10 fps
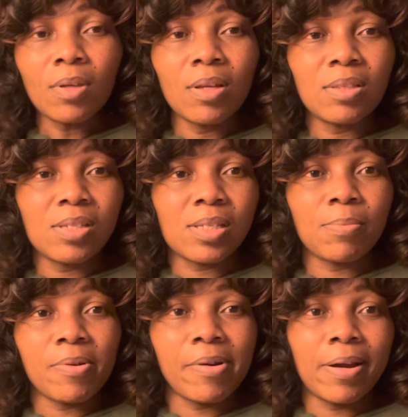this
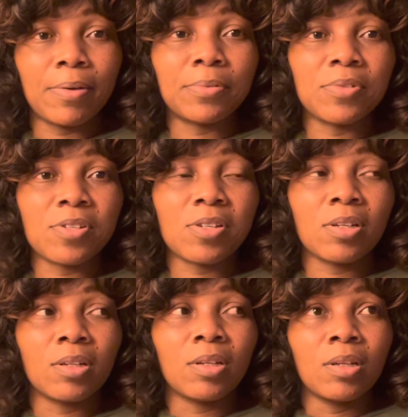time around,
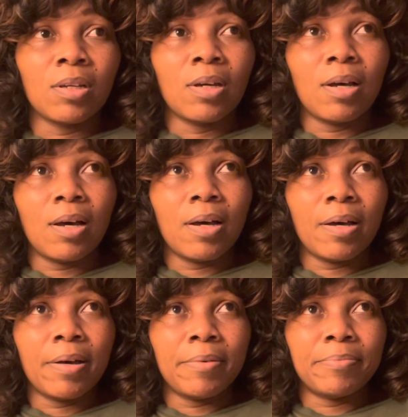
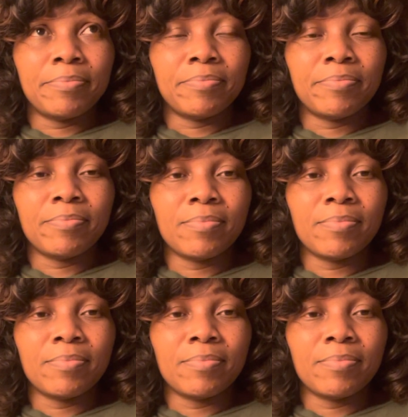I